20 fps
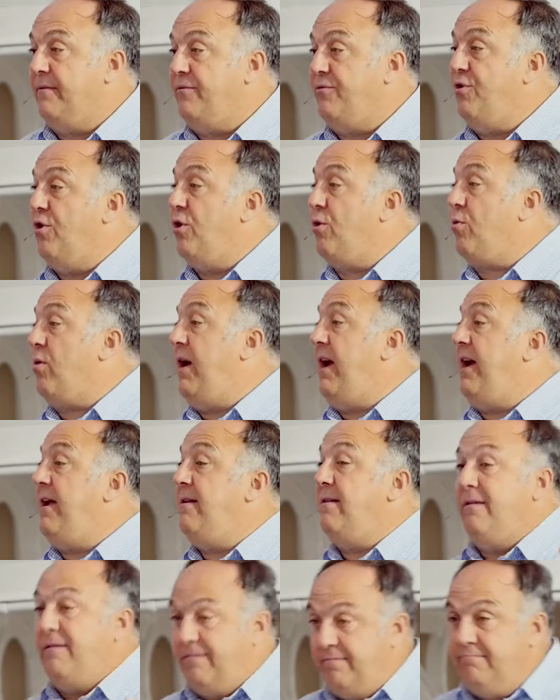No
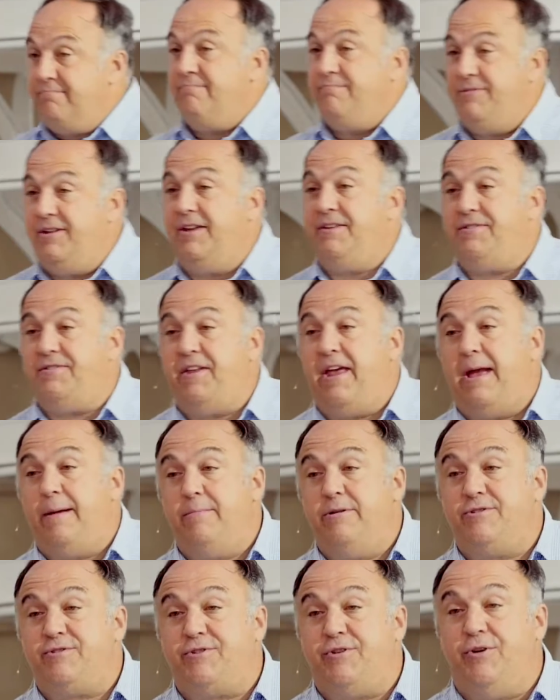rain does
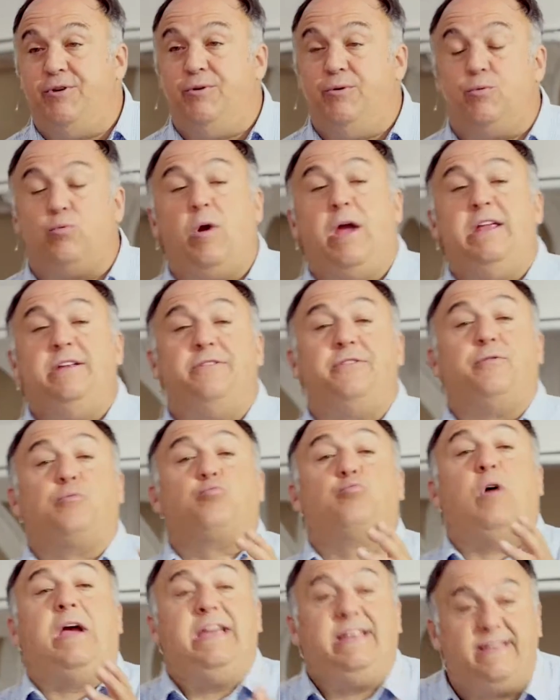damage too. Rain at the
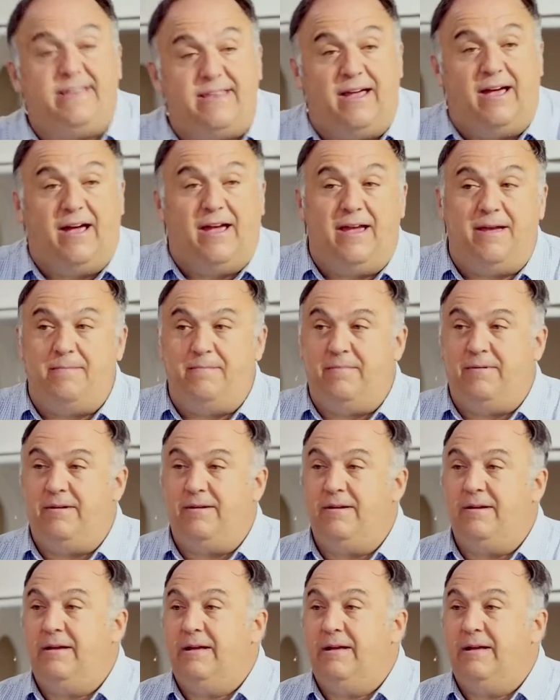right time